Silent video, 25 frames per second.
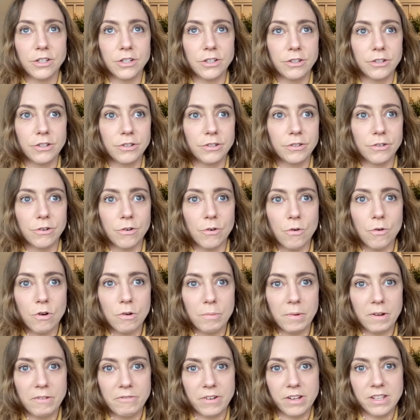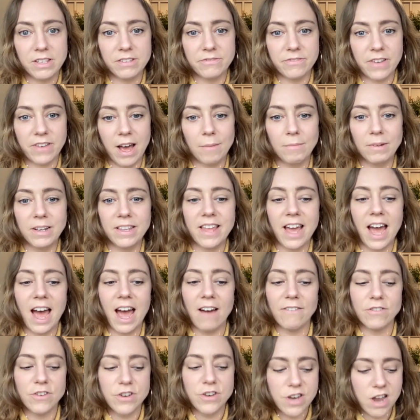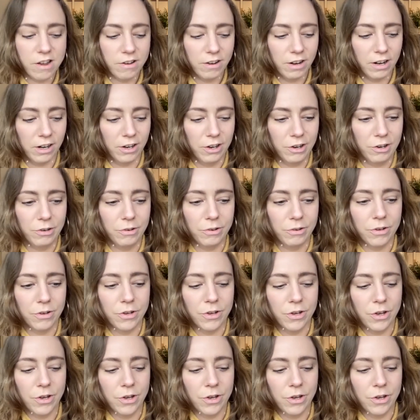to all of my friends and family that have no clue